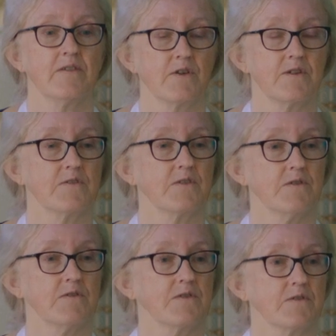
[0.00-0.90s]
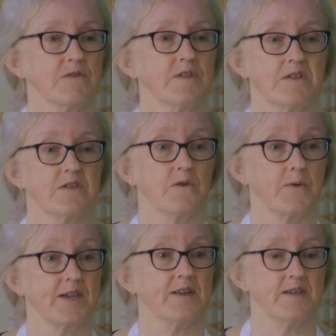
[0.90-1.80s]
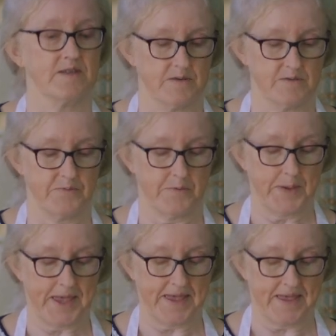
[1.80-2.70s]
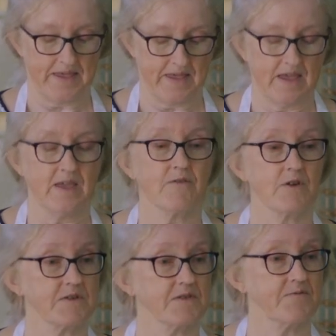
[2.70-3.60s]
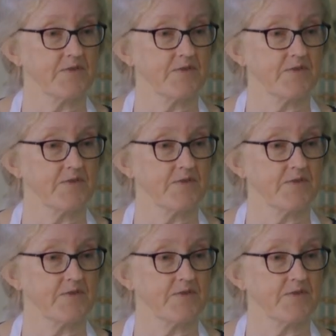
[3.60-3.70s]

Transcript: you've got noodles that are quick and easy to prepare, you've got some